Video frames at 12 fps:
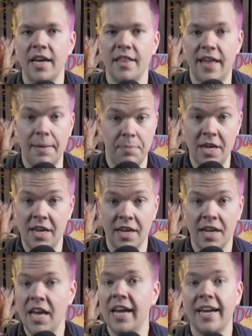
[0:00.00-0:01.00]
That
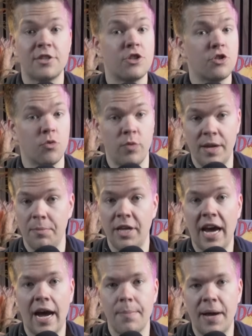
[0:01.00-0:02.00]
being extremely
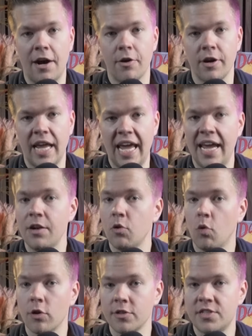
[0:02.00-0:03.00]
high-powered and
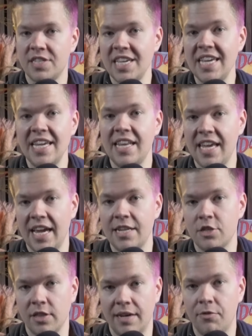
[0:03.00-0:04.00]
or
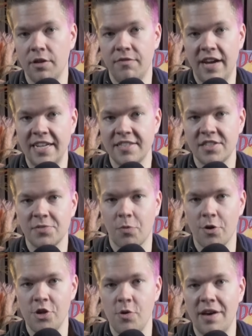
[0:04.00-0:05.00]
CEDH level events where
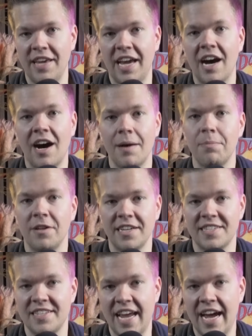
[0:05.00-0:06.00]
you have a complex
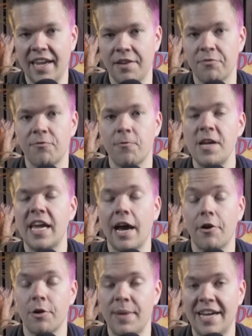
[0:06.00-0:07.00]
stack and free
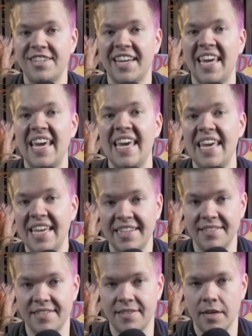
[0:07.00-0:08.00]
counter magic
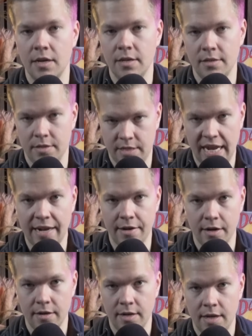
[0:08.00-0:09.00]
is the
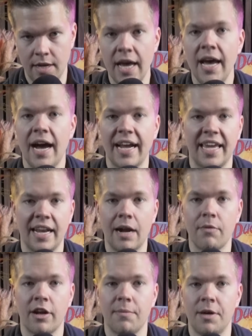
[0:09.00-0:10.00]
standard. I cannot
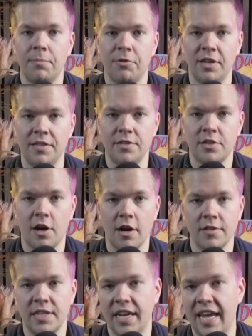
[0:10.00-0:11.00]
recommend playing these
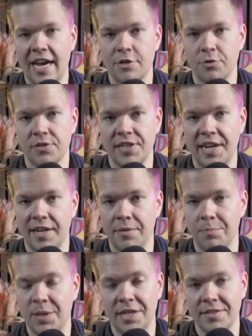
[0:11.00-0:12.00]
cards in a casual setting
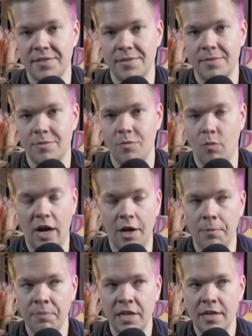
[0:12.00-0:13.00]
because,
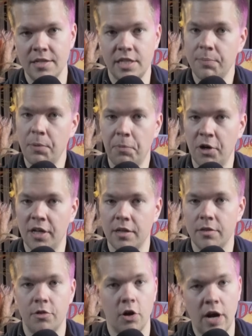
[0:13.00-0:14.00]
well, simply put,
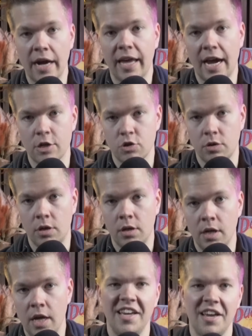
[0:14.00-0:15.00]
they're not casual.
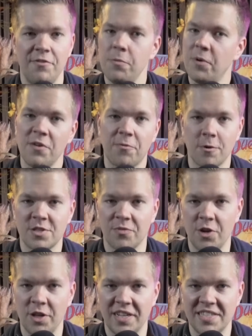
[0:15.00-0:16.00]
If you play Force of
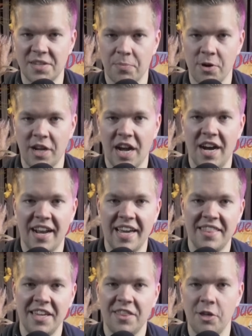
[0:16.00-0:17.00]
Will against a precon, I
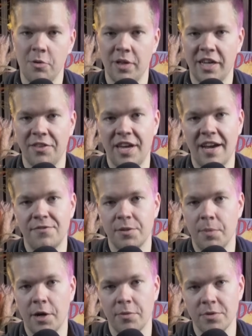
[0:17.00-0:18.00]
think that you likely have some
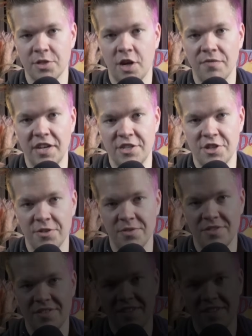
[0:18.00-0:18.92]
unresolved issues.